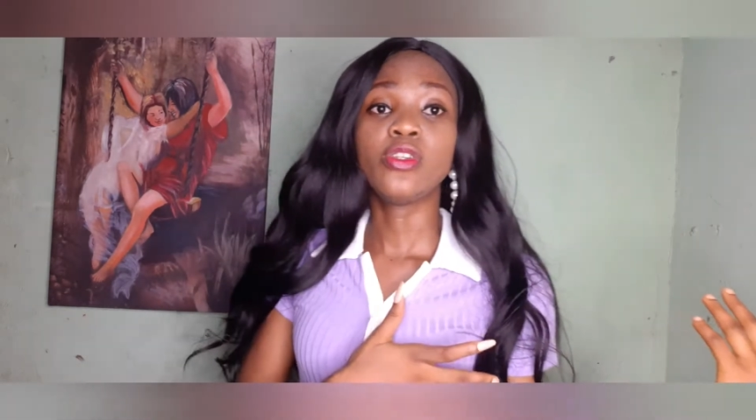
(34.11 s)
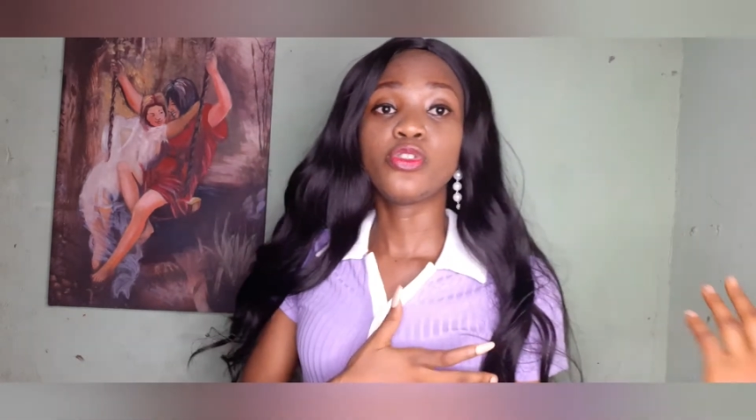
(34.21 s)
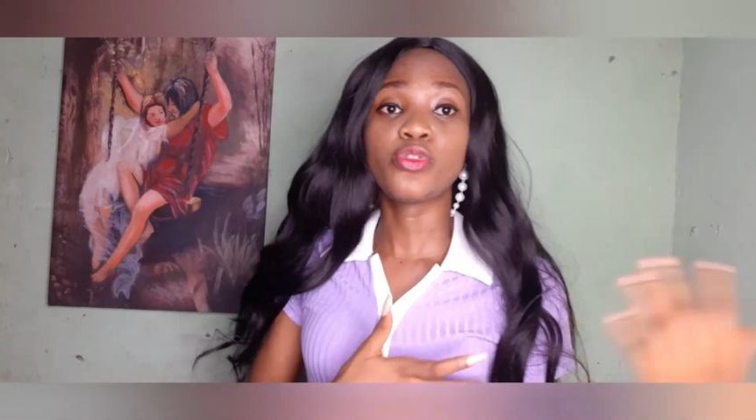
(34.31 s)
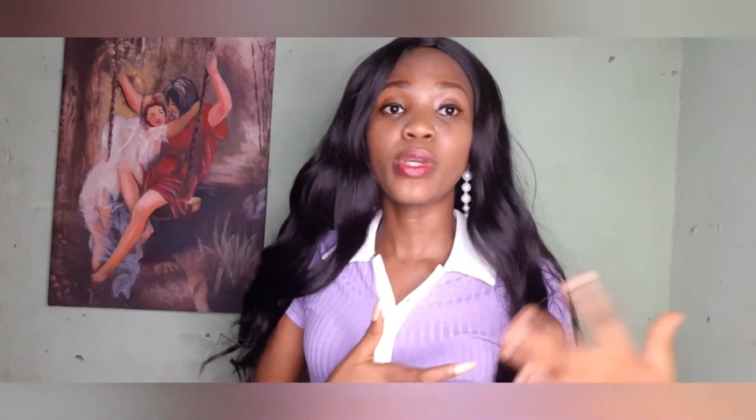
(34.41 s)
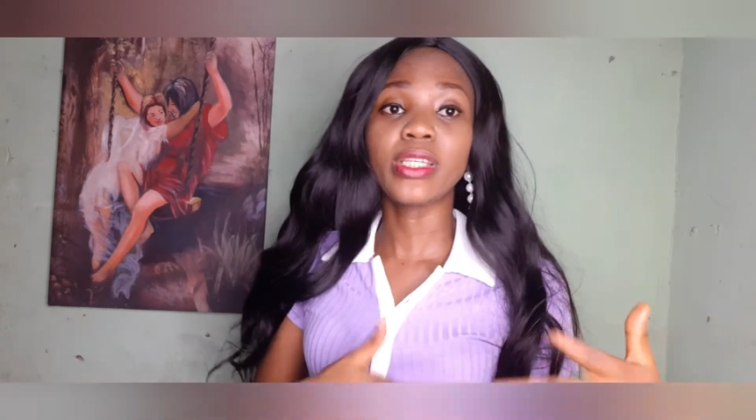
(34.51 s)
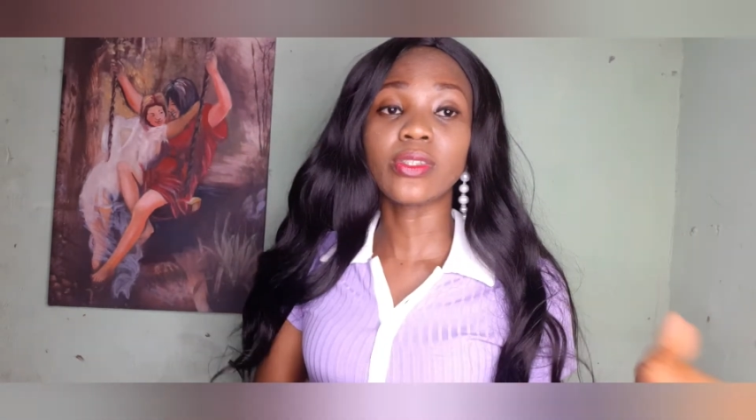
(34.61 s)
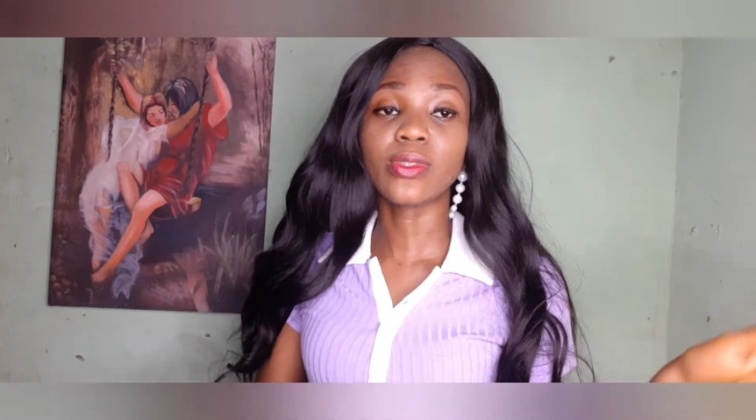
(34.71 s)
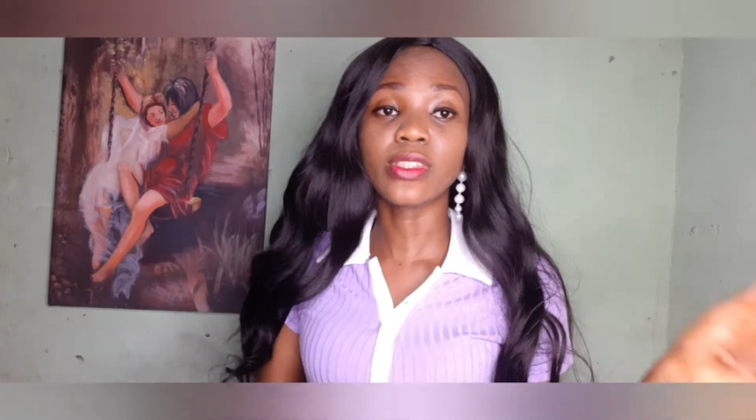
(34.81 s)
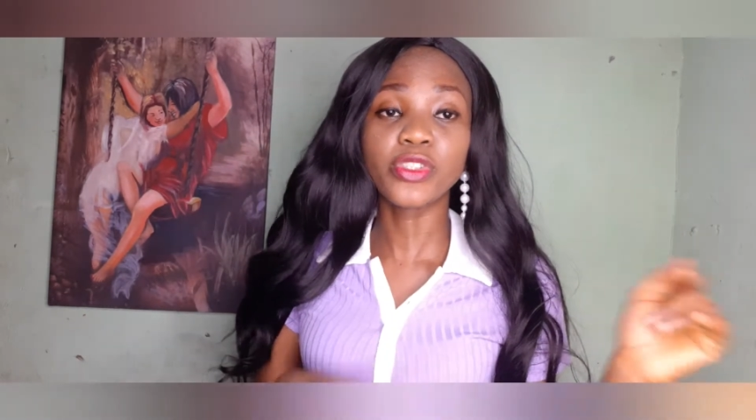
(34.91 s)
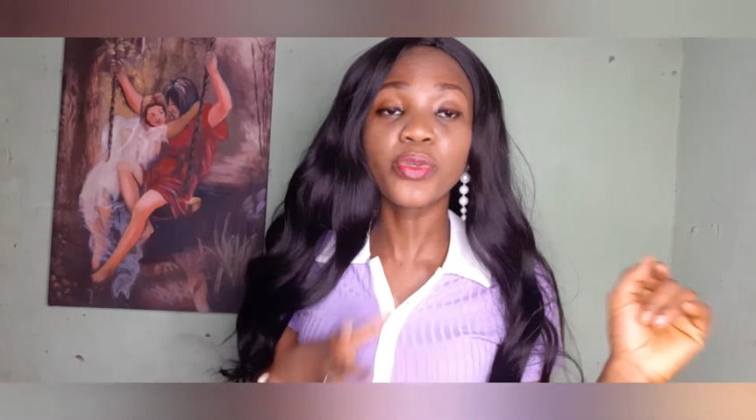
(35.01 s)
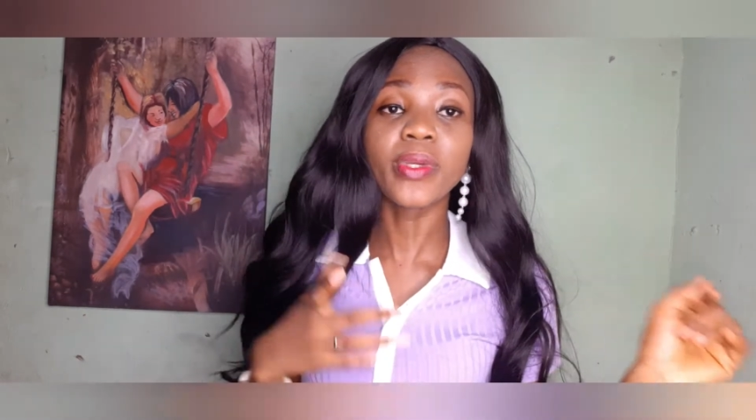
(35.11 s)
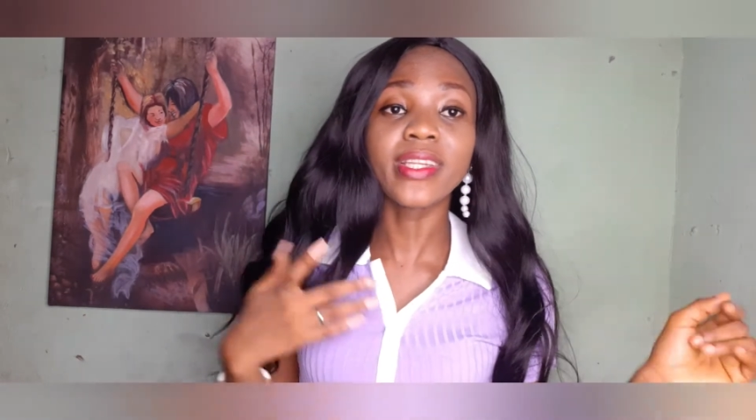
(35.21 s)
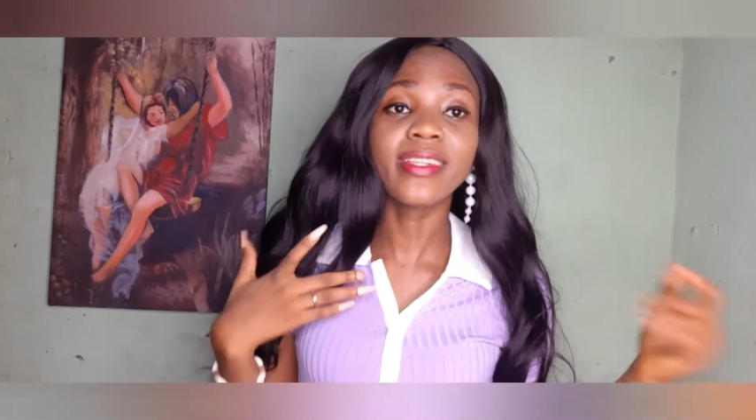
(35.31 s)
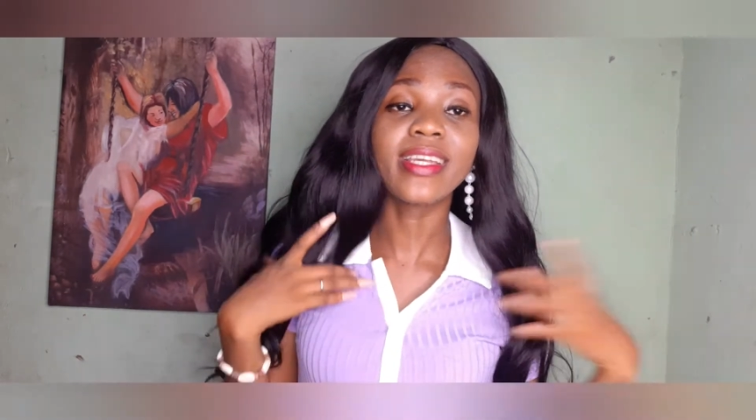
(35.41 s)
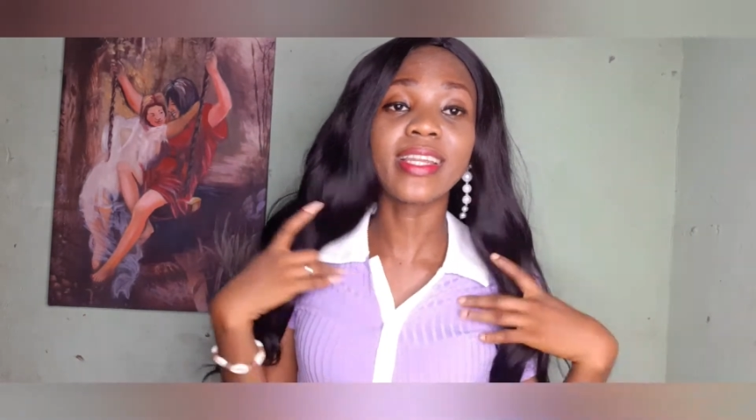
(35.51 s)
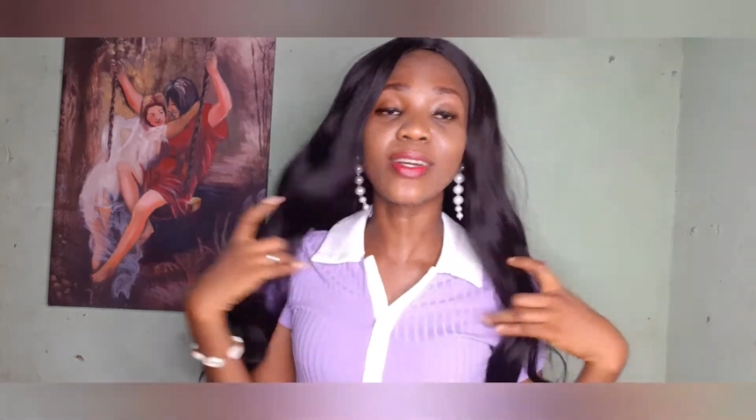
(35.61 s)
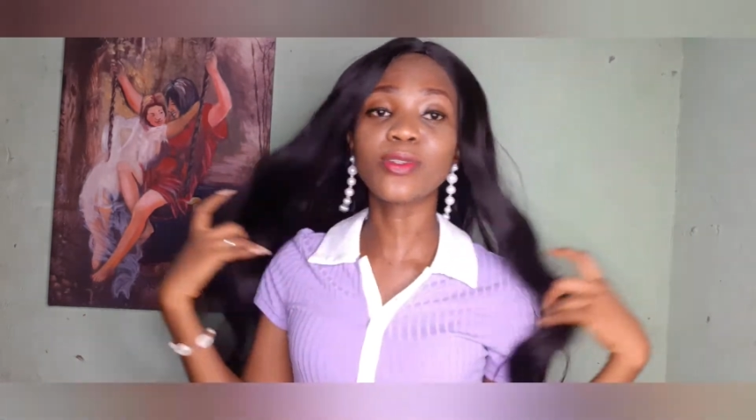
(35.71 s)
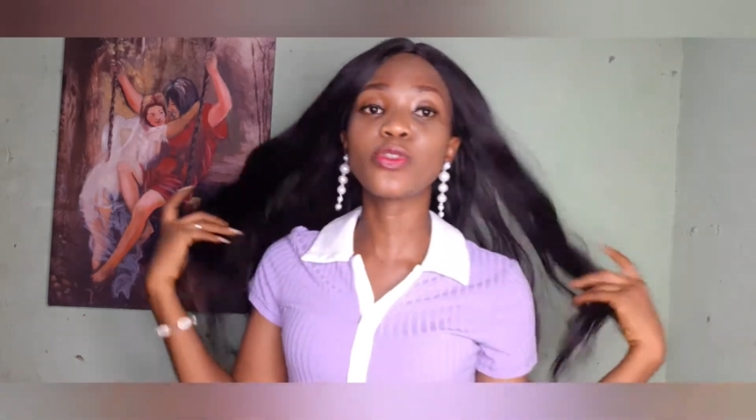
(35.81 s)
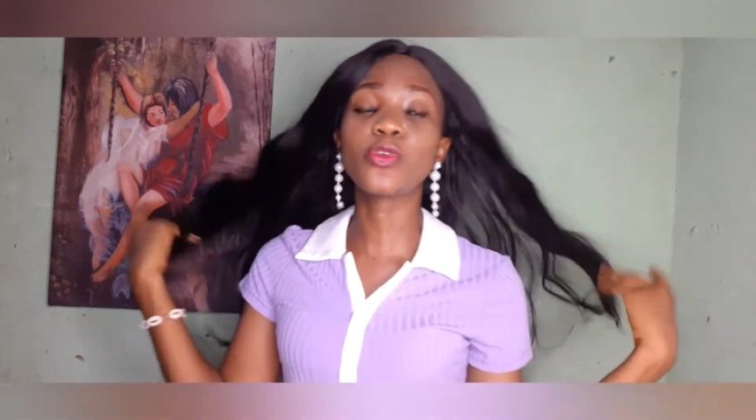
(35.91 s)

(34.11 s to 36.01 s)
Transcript: show it on the screen then i also